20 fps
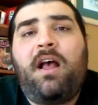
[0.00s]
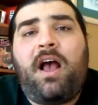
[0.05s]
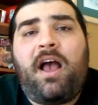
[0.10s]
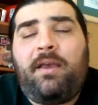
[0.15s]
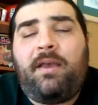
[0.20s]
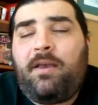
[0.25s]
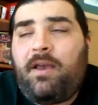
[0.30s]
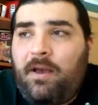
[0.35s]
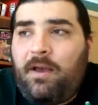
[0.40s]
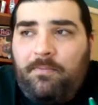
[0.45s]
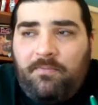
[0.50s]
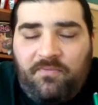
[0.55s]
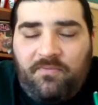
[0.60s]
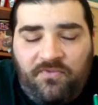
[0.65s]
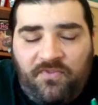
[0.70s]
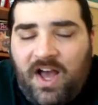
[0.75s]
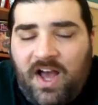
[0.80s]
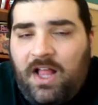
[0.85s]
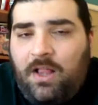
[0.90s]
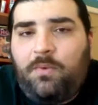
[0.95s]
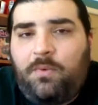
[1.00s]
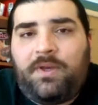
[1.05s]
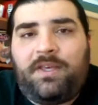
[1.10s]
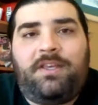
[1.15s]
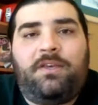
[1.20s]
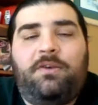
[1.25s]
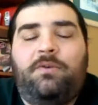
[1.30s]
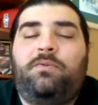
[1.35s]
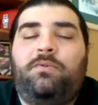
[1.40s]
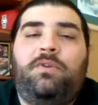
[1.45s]
I'm
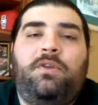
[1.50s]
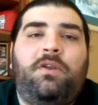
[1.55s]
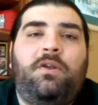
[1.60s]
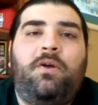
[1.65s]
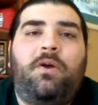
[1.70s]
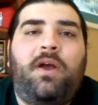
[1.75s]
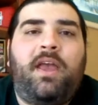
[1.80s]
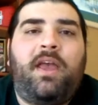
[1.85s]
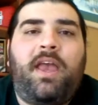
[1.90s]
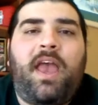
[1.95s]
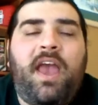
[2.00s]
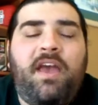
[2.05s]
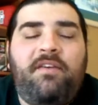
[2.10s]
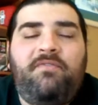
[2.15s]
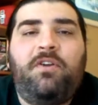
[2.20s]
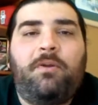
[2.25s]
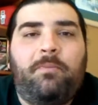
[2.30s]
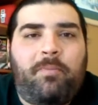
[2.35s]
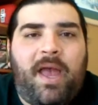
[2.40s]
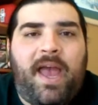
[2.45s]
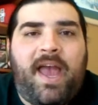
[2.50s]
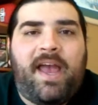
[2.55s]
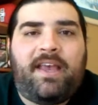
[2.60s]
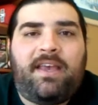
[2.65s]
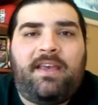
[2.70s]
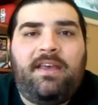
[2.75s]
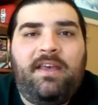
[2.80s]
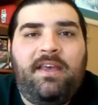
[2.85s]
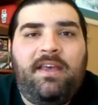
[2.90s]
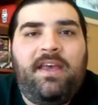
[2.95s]
following you. You know, I have your back.